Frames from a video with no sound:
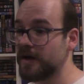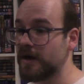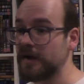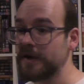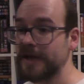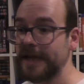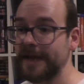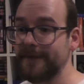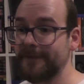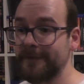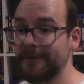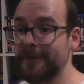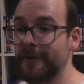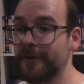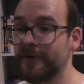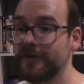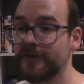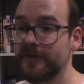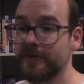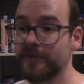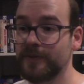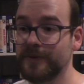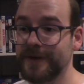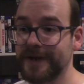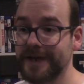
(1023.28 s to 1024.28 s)
I'll keep you
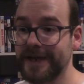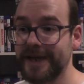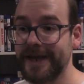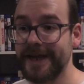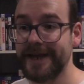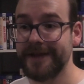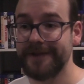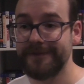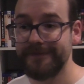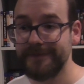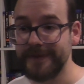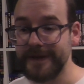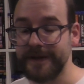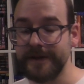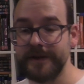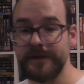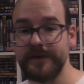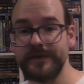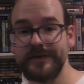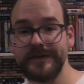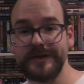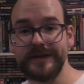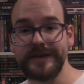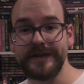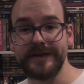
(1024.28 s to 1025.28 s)
posted when I can, and
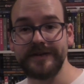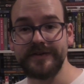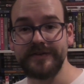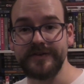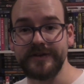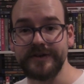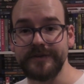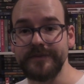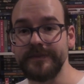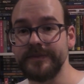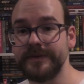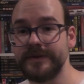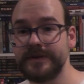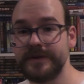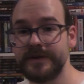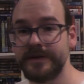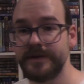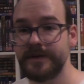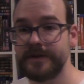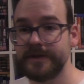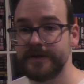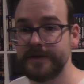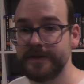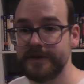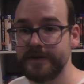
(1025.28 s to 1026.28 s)
I'll see you next time.
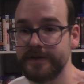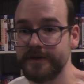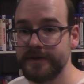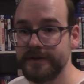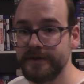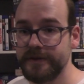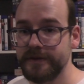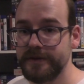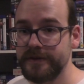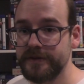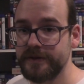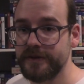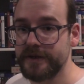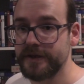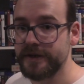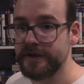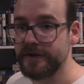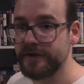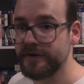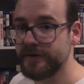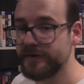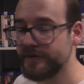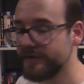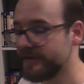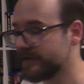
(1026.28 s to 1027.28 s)

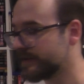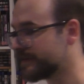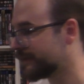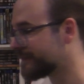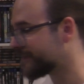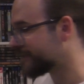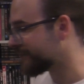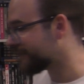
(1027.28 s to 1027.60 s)
Adios.